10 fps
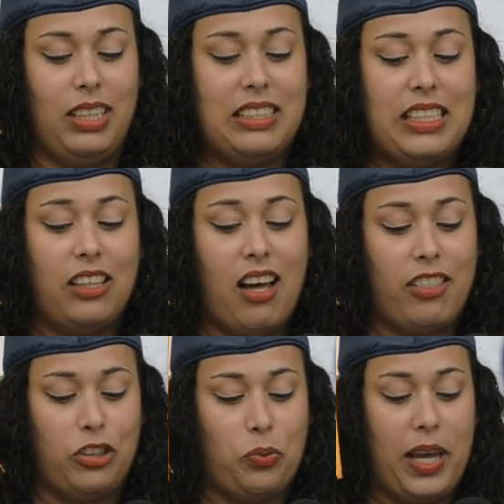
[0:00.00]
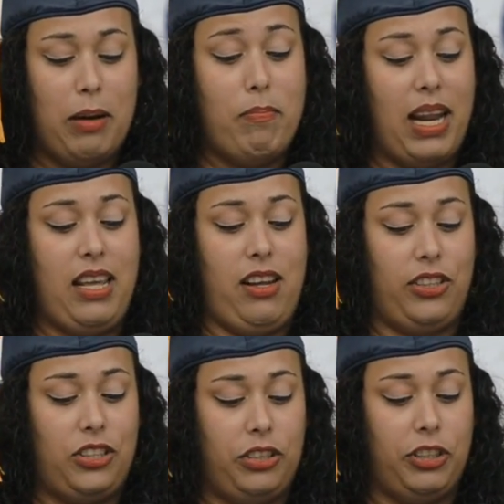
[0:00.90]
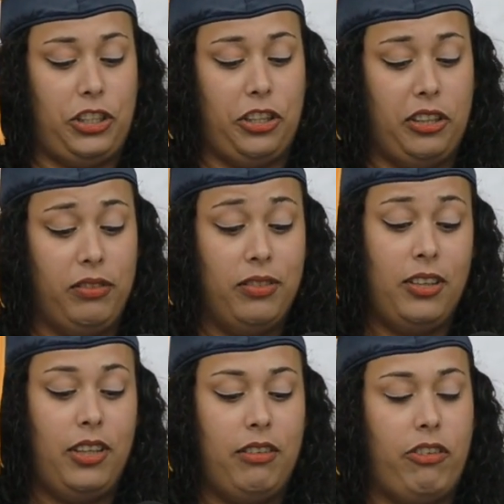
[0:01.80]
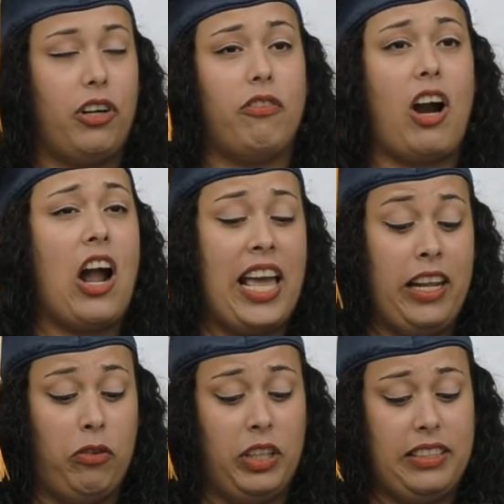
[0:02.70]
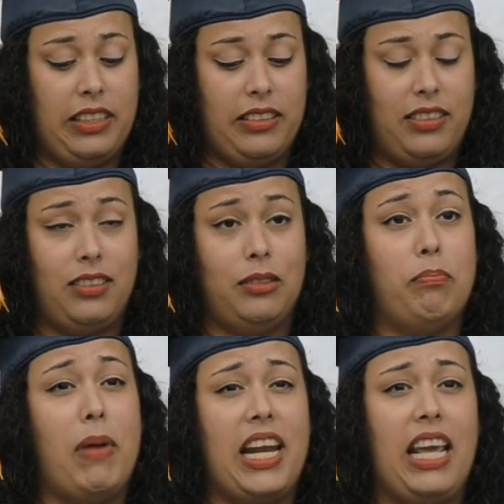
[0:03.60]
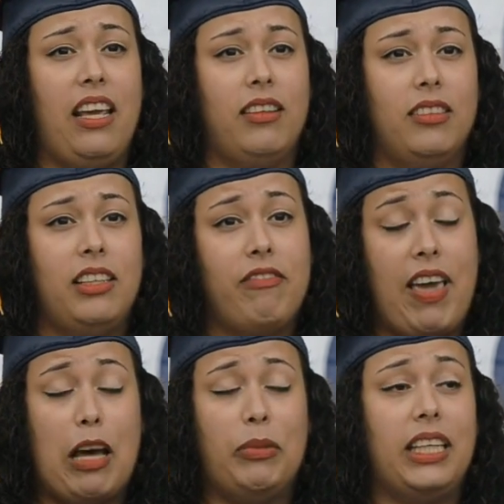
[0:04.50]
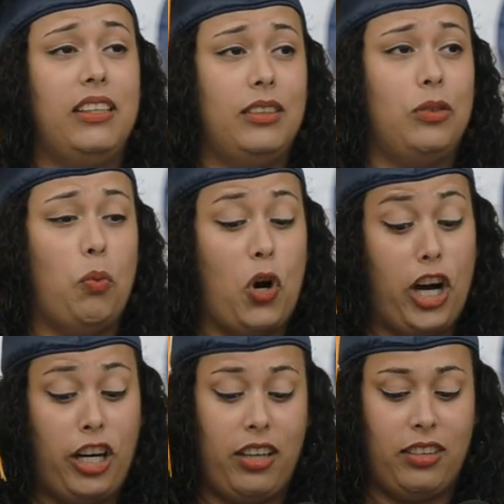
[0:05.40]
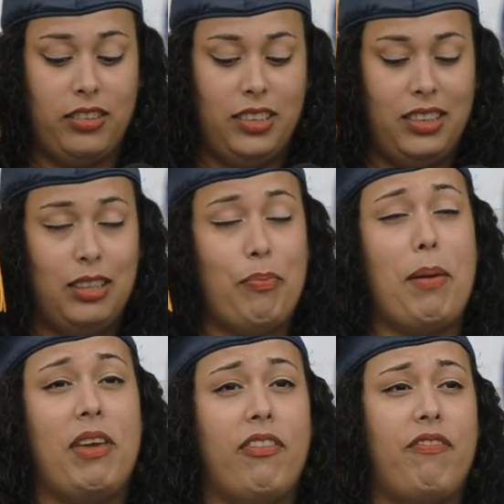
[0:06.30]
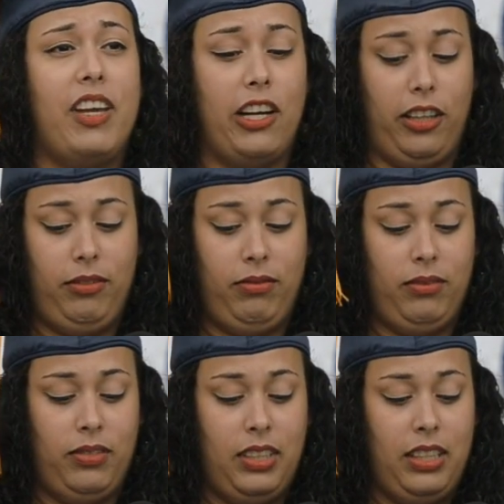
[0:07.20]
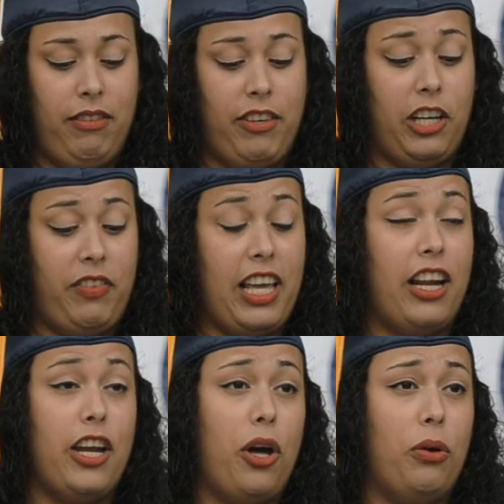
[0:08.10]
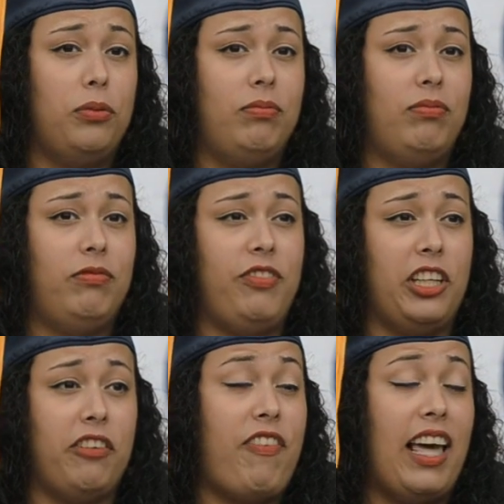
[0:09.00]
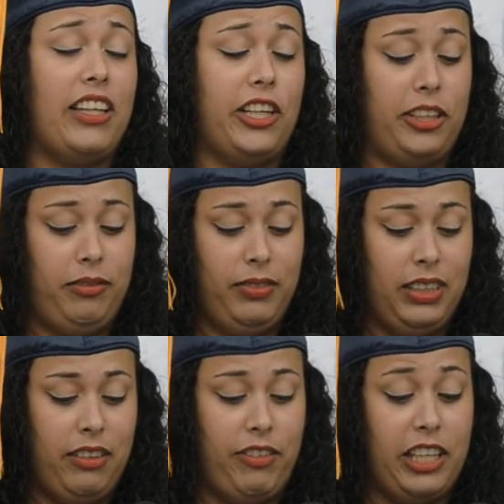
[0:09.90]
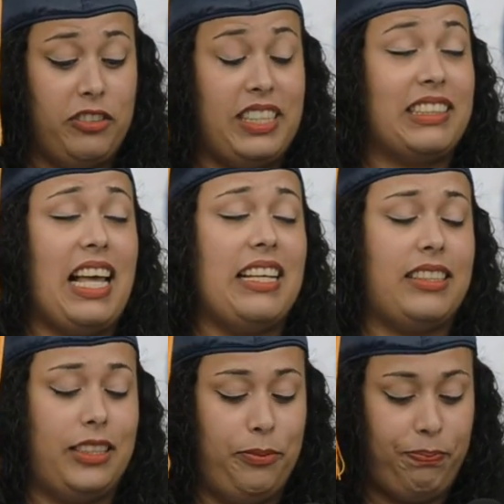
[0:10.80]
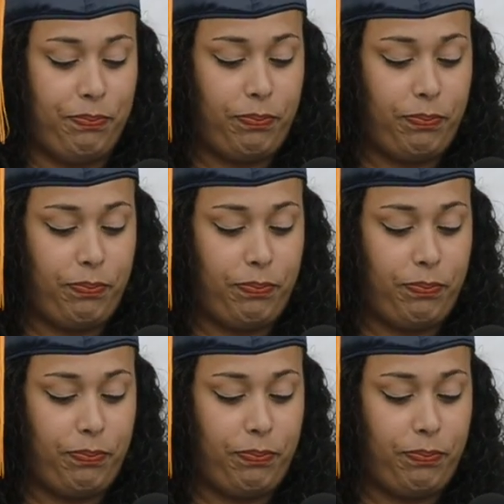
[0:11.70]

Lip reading: And still others waited many years to return for a variety of reasons. Money, family, work, maybe even fear. Fear of the unknown, fear of failure, fear of success.